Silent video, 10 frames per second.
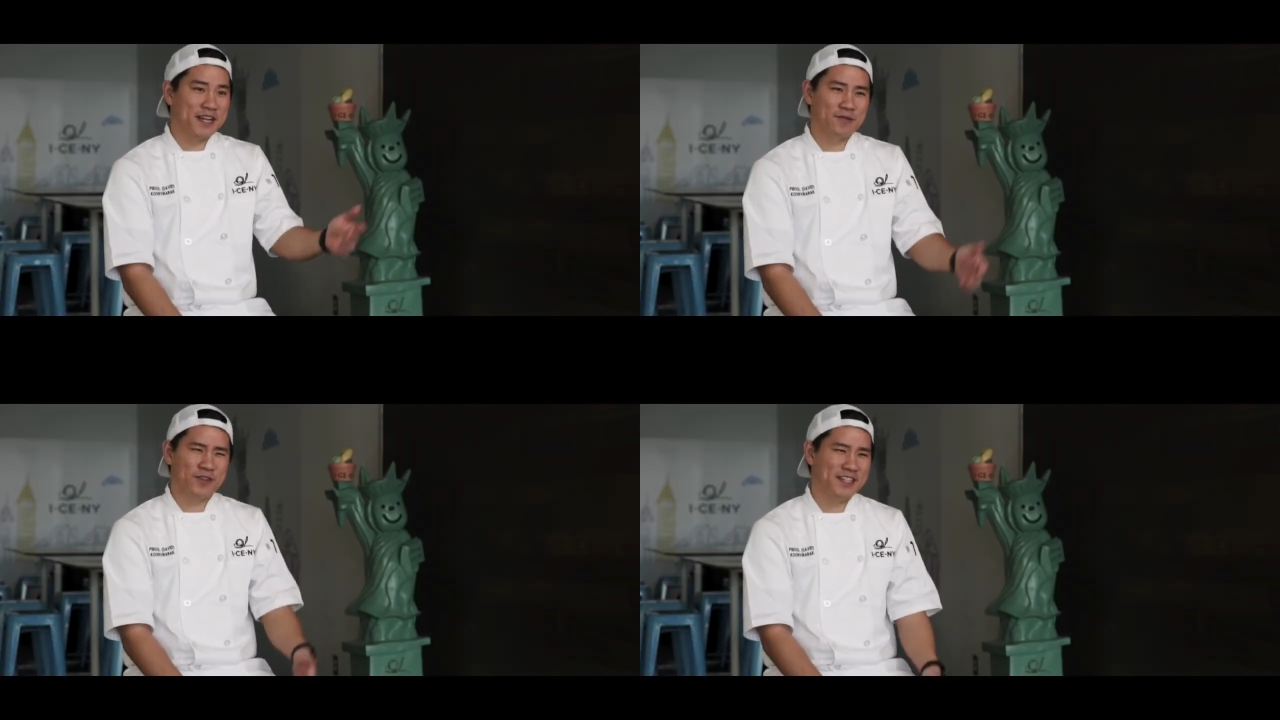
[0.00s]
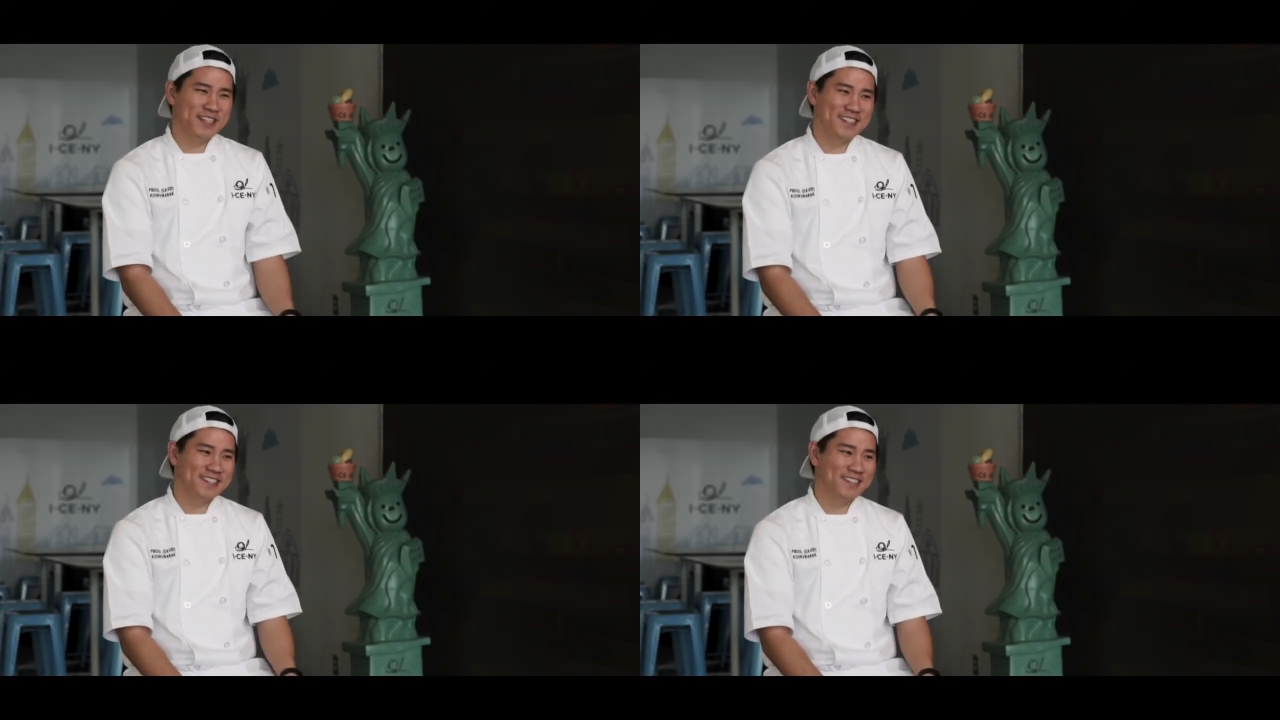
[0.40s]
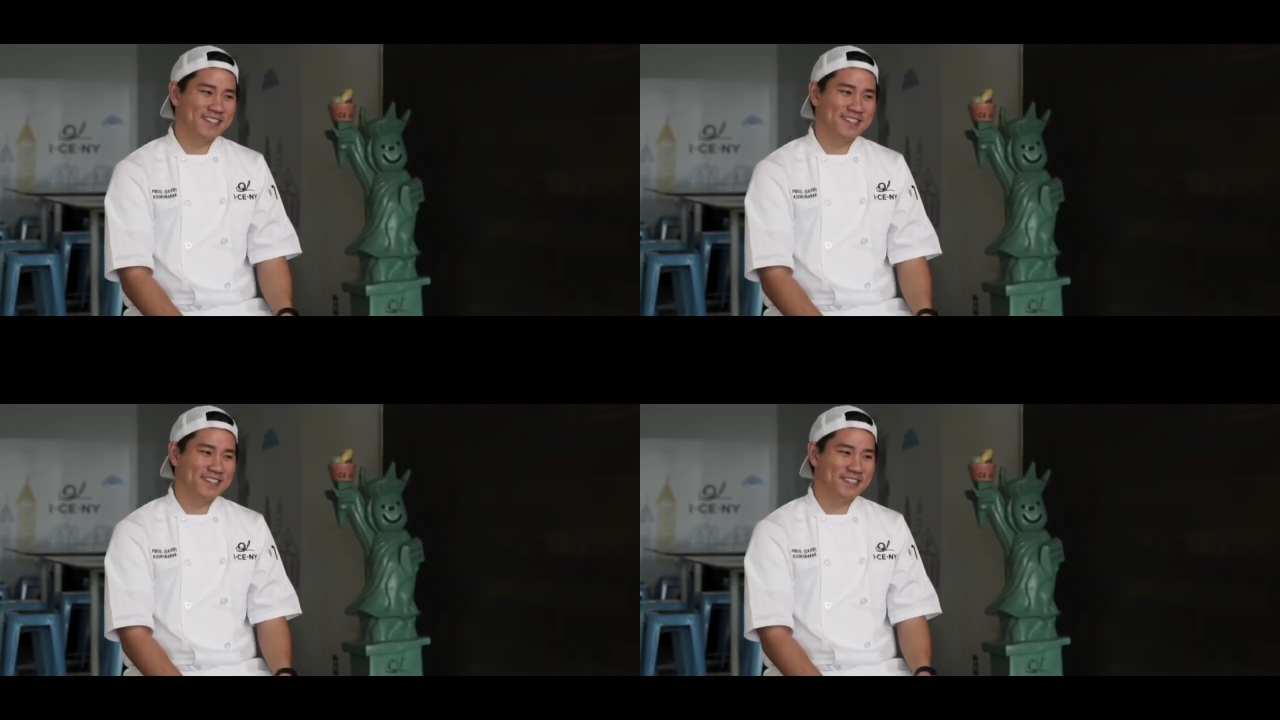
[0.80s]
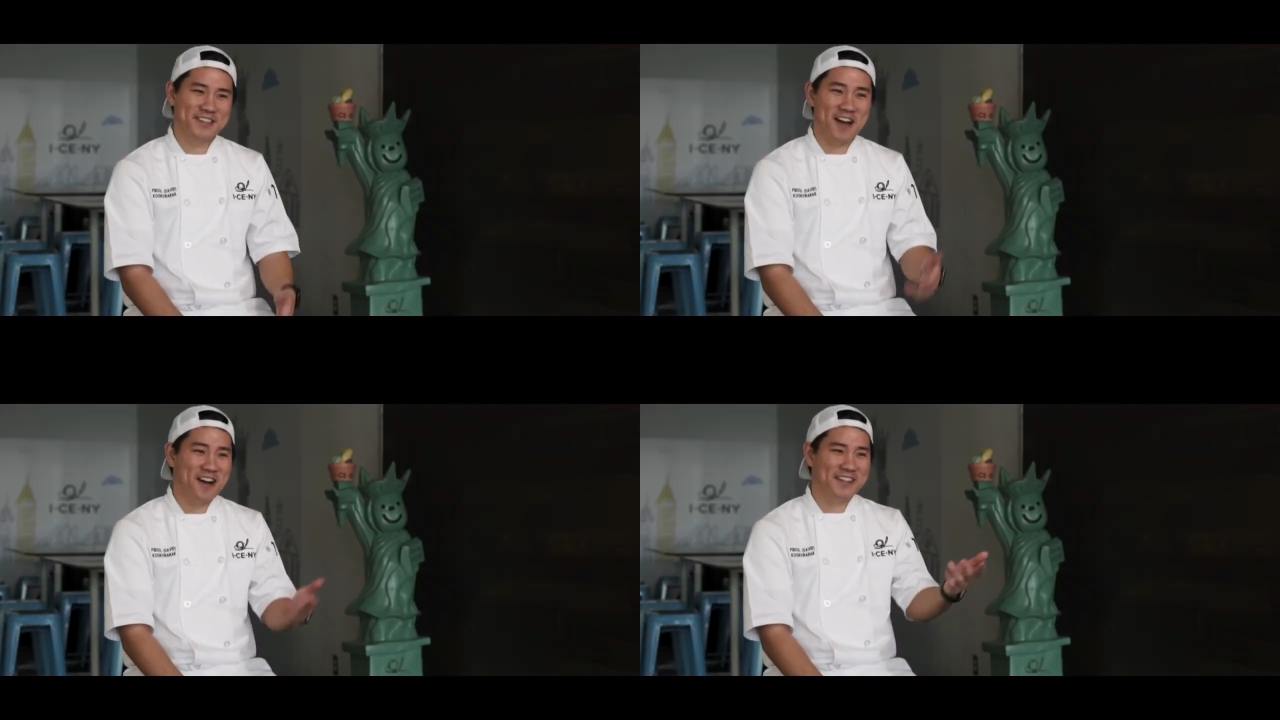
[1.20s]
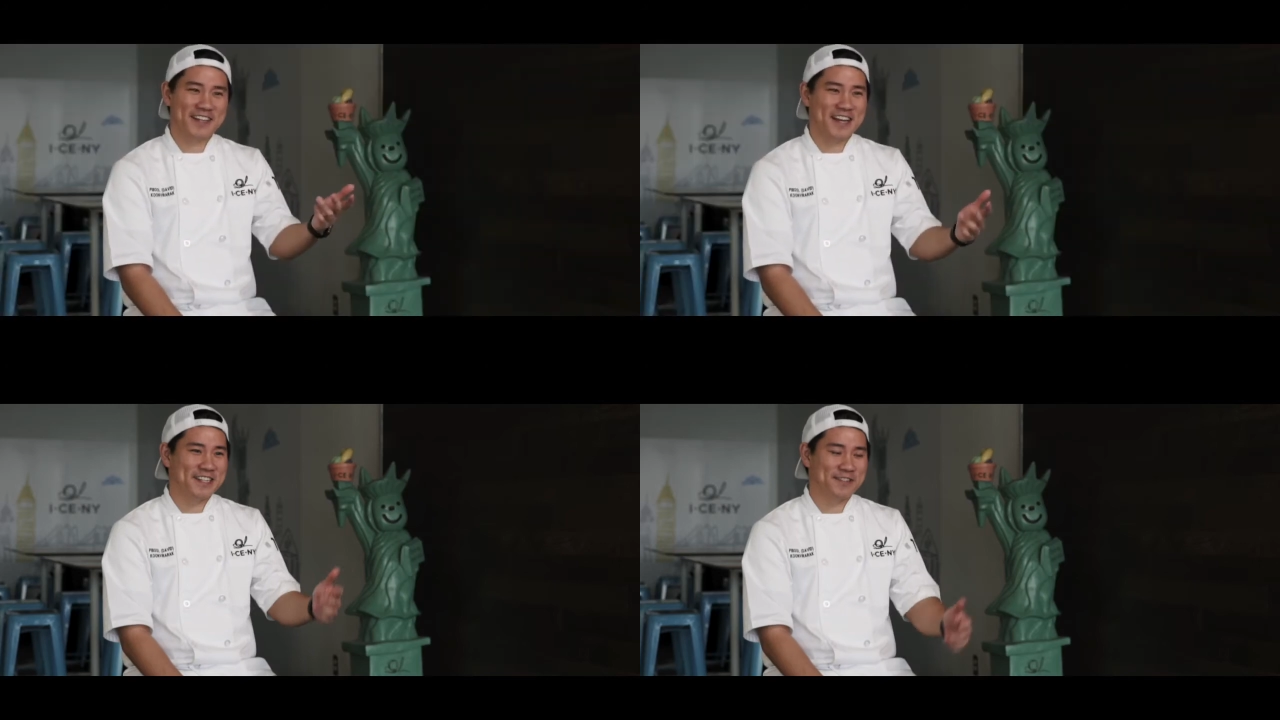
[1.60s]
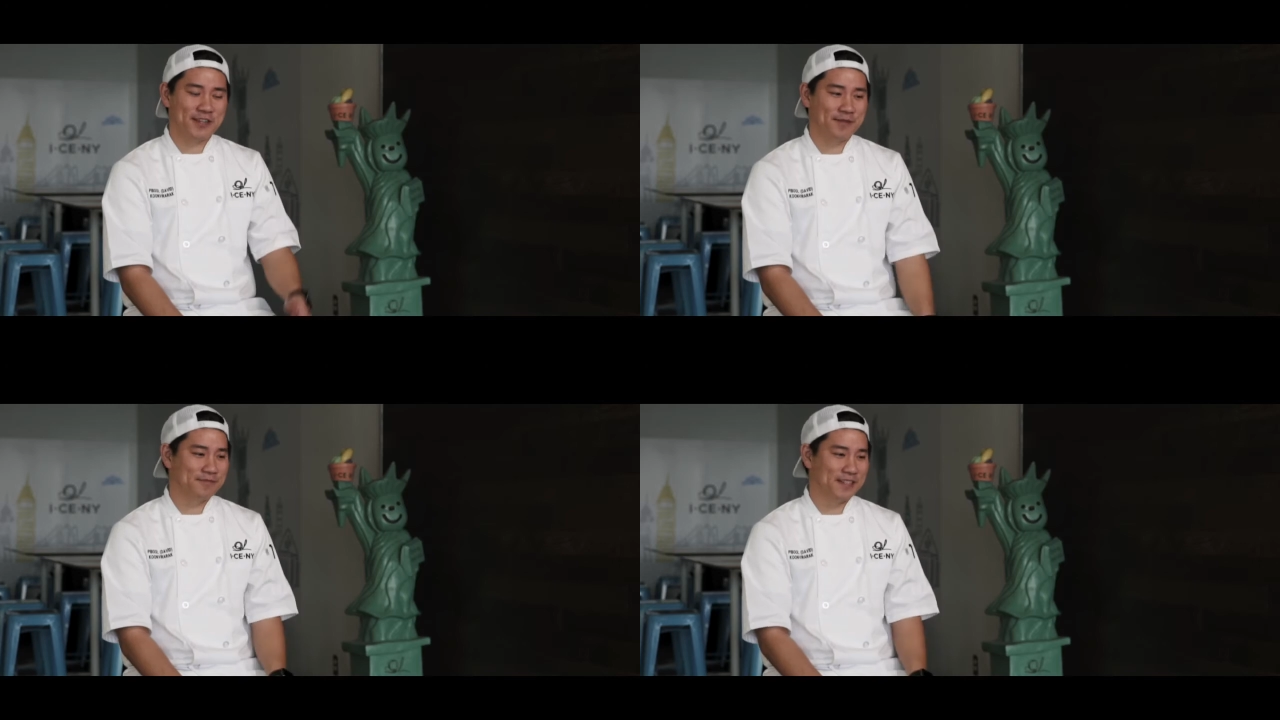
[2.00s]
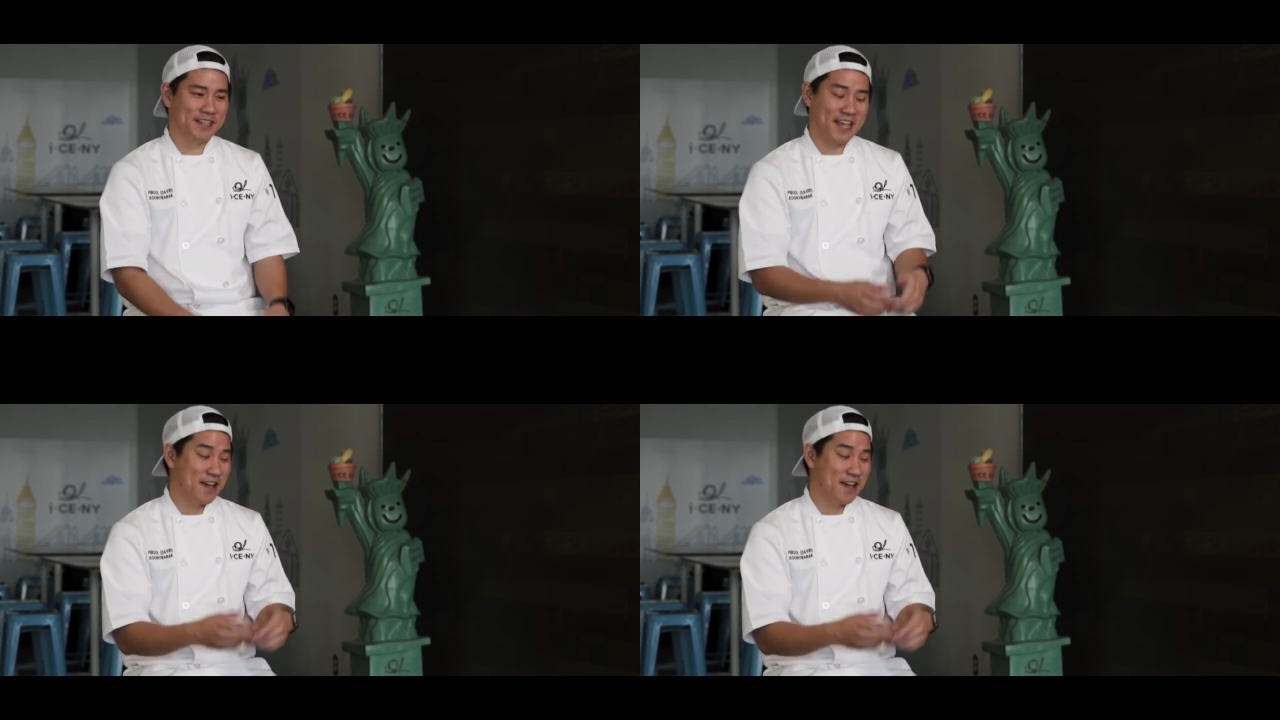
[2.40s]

and I would eat chocolate ice cream,